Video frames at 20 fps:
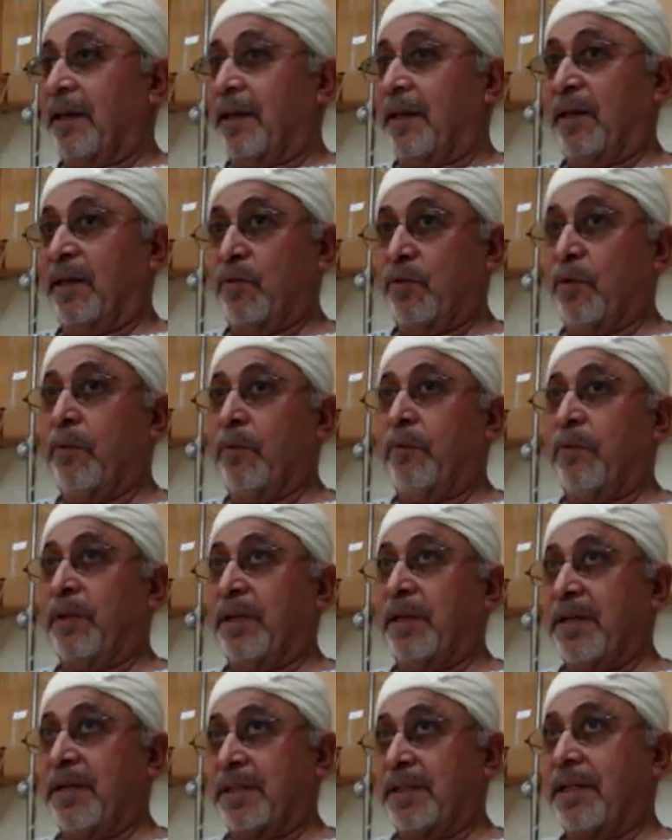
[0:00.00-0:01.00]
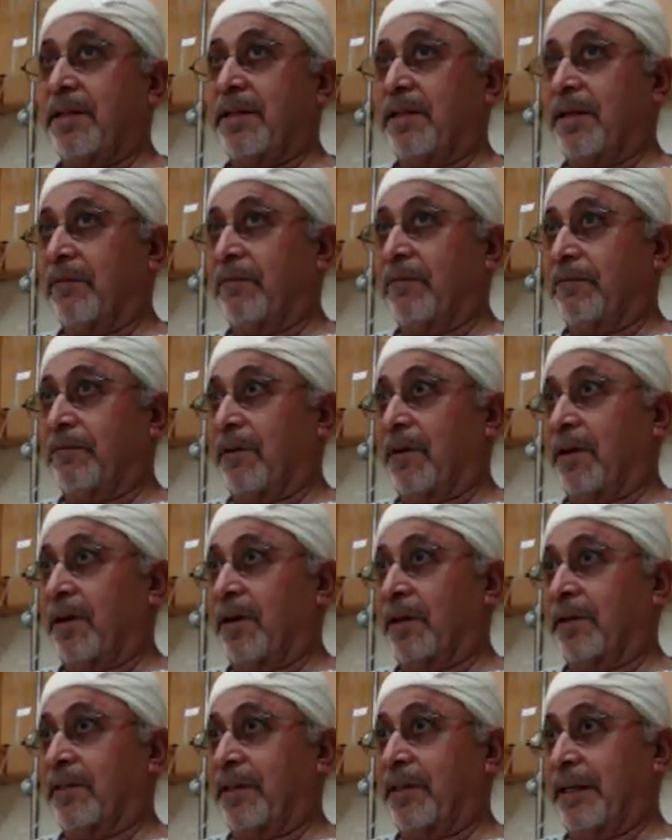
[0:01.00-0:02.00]
equipped with the state of
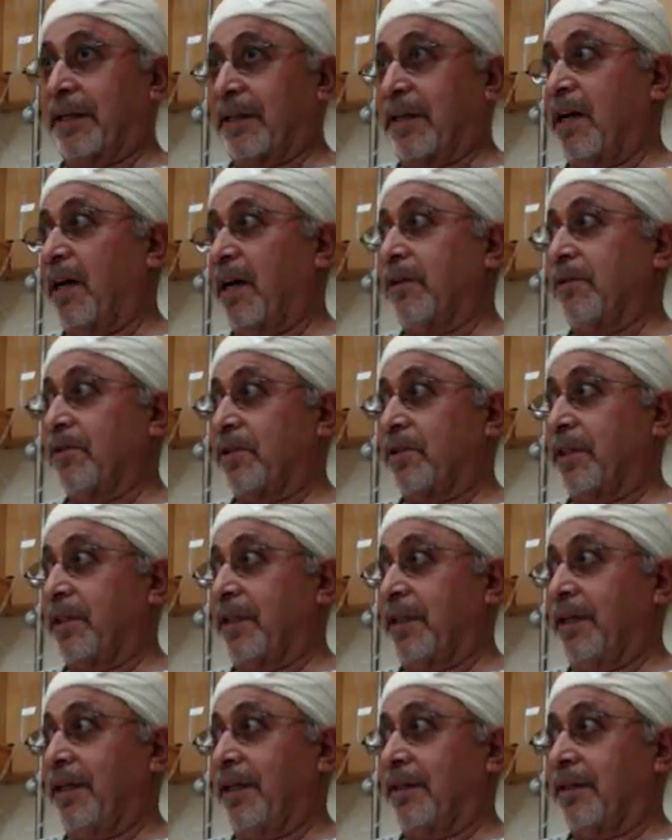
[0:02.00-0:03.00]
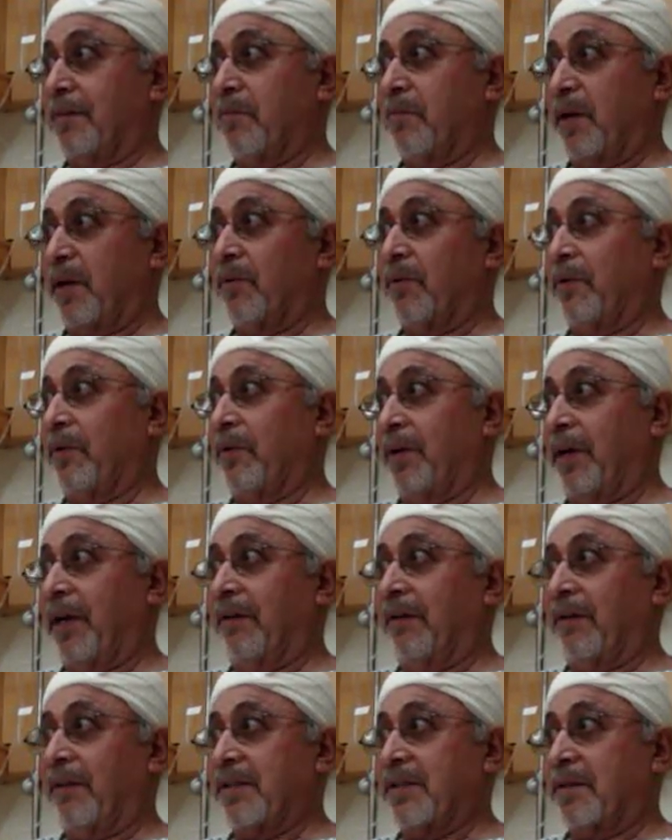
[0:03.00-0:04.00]
art technology here in my own
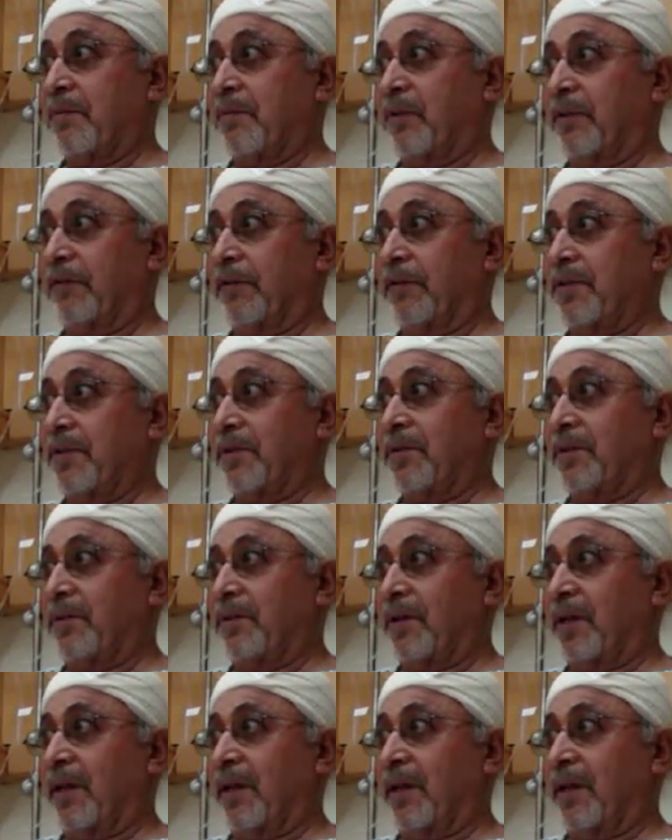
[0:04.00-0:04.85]
life as a professor